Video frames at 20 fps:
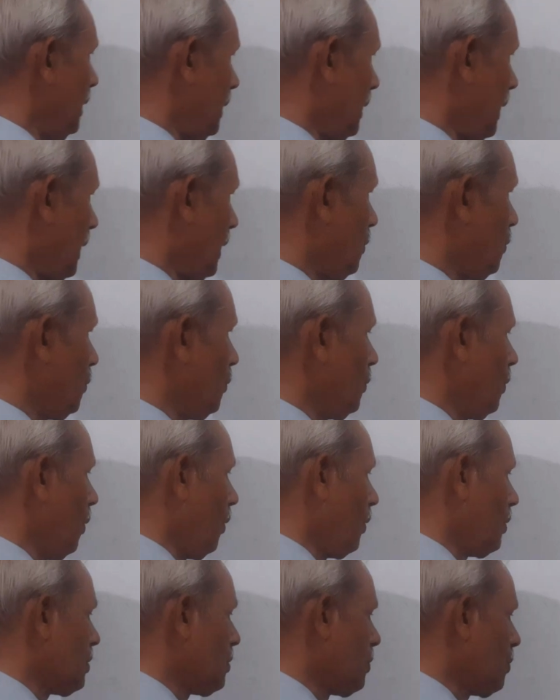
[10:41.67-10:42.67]
There are 2
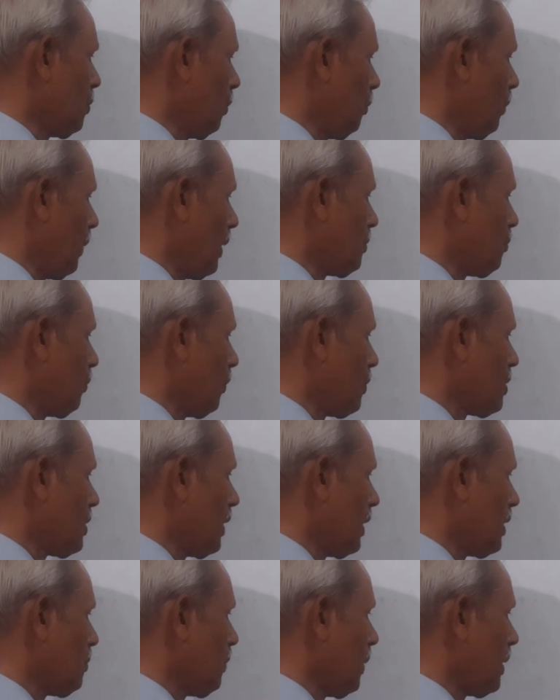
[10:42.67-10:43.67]
dots. 2 plus 4,
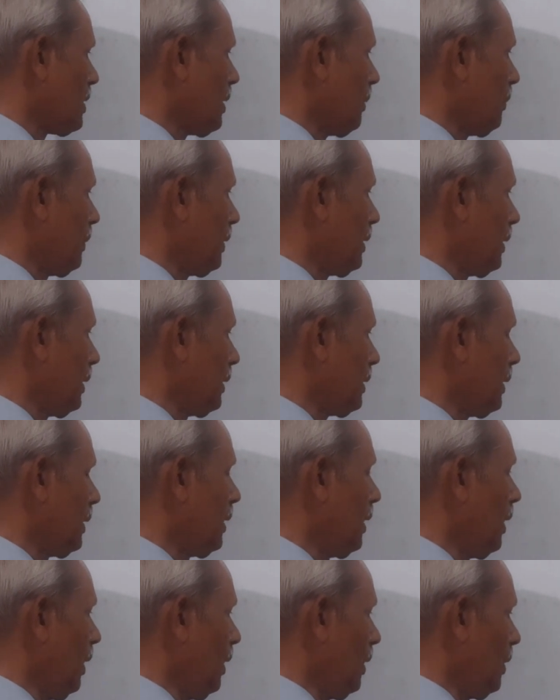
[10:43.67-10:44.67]
6 plus 7,
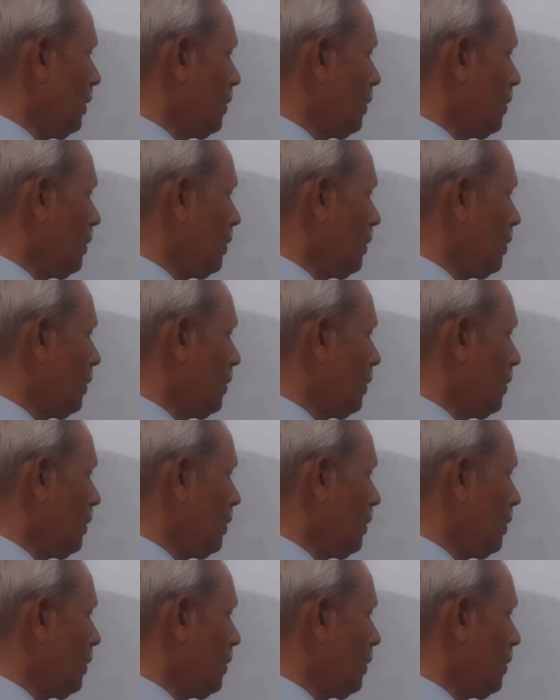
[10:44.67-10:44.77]
13.